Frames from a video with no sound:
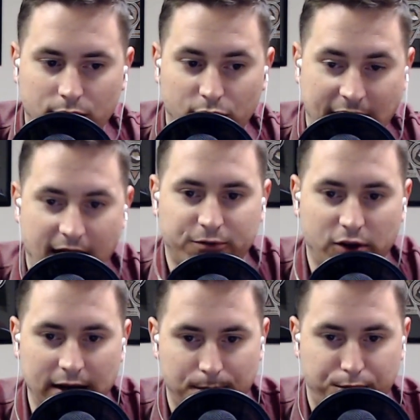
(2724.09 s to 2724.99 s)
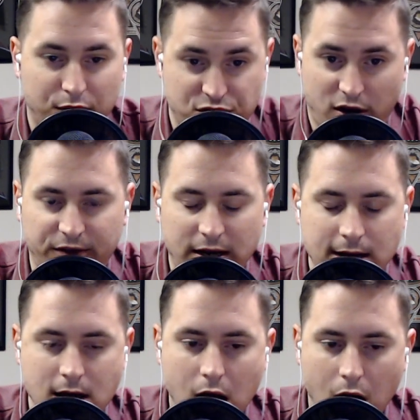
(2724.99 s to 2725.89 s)
recover it and preserve it,
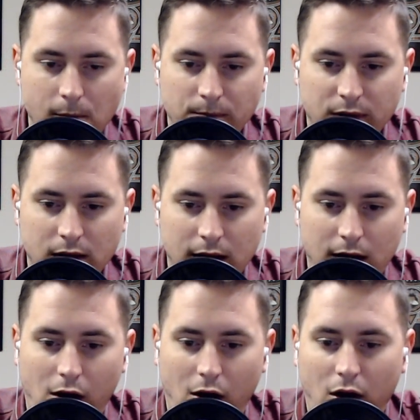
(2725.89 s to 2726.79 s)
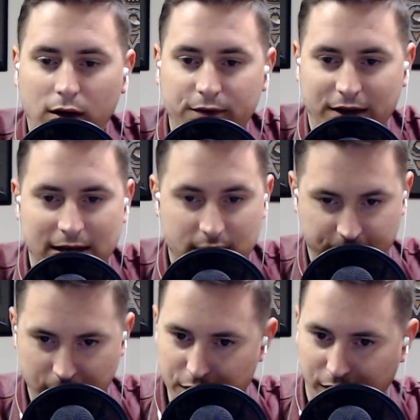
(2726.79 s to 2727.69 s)
all of it is
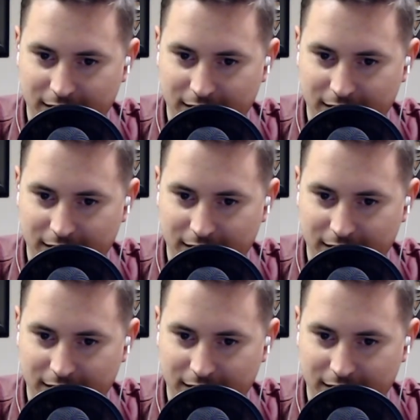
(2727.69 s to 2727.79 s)
futile.